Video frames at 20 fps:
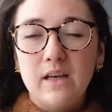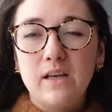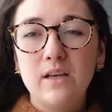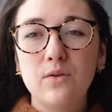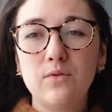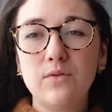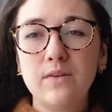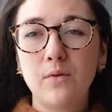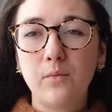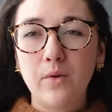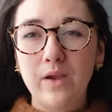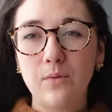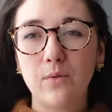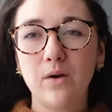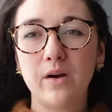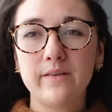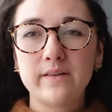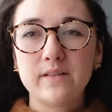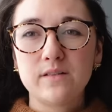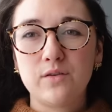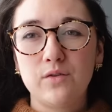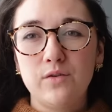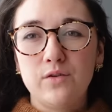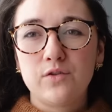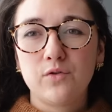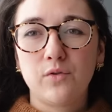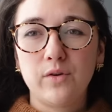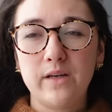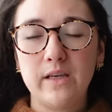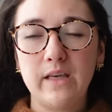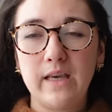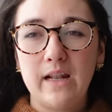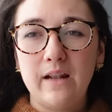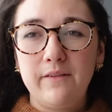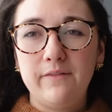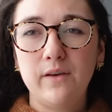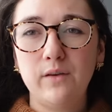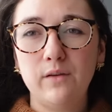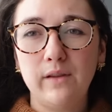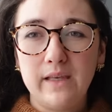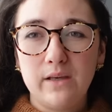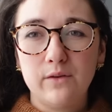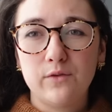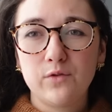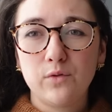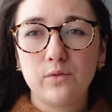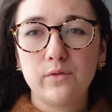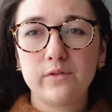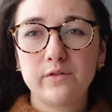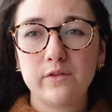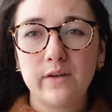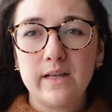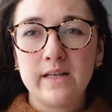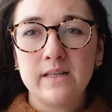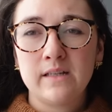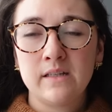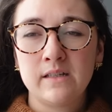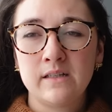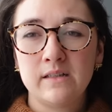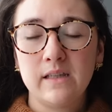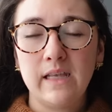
you know that way where it's too short, you kind of feel like your shoulders are in,